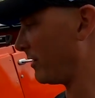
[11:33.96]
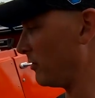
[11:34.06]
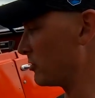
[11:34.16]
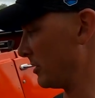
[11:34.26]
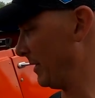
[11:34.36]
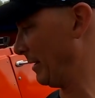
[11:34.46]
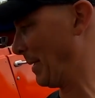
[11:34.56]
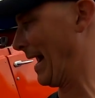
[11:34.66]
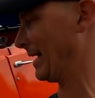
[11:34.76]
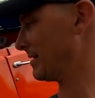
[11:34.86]
we've used them in the
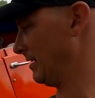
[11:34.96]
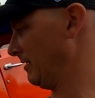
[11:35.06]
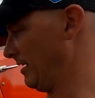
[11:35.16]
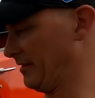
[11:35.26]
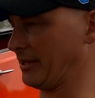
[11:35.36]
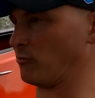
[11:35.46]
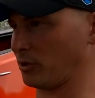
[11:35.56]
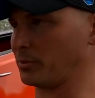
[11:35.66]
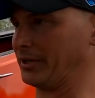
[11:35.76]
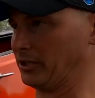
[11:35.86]
past, and they've
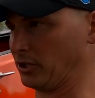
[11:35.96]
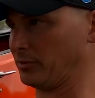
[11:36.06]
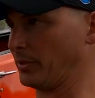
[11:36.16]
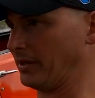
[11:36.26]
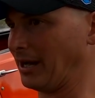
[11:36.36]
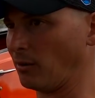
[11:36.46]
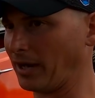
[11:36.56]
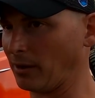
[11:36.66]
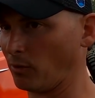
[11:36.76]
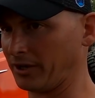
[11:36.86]
worked pretty good. But
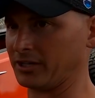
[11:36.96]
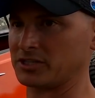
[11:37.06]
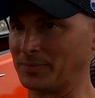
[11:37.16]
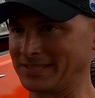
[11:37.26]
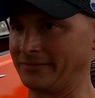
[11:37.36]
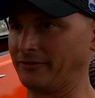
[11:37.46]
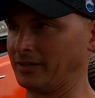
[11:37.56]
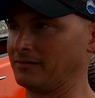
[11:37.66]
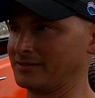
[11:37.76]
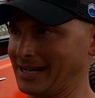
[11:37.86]
I wanted a
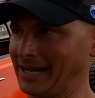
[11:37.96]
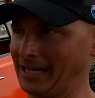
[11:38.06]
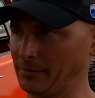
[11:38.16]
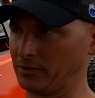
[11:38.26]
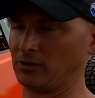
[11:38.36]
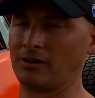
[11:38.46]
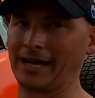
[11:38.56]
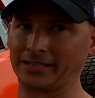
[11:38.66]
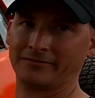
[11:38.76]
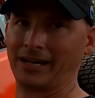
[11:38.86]
specific diameter,
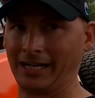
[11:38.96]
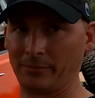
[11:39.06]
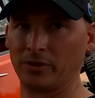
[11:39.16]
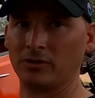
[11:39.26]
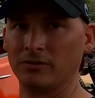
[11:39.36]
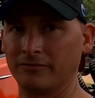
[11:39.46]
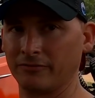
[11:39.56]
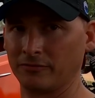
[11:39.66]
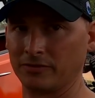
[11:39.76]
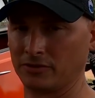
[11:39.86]
active diameter,
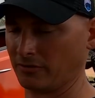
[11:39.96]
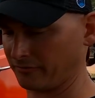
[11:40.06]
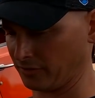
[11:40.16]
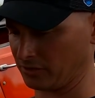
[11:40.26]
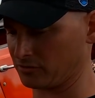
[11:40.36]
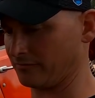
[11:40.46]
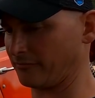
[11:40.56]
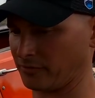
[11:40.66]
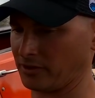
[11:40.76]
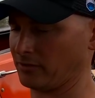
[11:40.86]
for
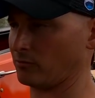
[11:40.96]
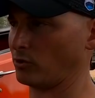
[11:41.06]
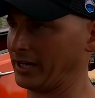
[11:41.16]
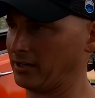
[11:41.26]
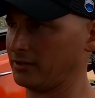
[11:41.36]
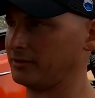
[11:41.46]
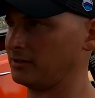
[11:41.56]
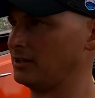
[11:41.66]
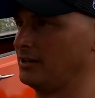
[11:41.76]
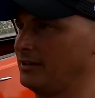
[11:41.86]
the rate of
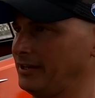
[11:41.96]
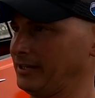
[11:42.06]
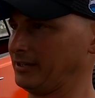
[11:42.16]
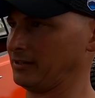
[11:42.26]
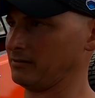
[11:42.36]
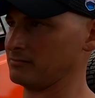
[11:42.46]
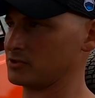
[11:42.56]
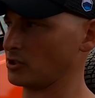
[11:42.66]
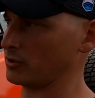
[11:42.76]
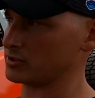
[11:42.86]
it, and
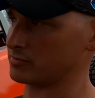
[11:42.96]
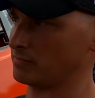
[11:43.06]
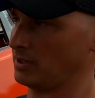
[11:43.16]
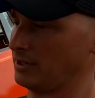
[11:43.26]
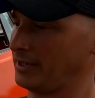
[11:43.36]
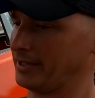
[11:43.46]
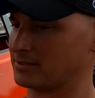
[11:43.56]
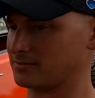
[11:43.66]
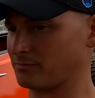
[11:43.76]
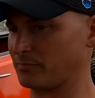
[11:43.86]
so it's
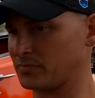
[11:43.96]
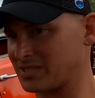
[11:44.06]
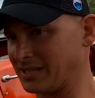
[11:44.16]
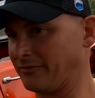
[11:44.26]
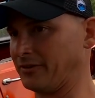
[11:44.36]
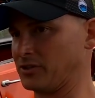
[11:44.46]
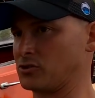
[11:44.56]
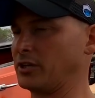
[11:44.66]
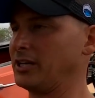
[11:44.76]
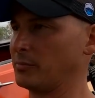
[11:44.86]
stiff on the
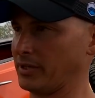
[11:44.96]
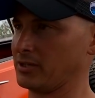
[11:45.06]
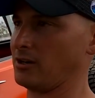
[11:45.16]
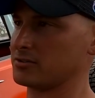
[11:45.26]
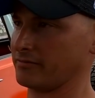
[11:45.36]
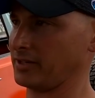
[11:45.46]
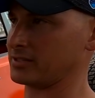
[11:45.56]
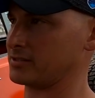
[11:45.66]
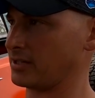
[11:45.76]
street, but it also flexes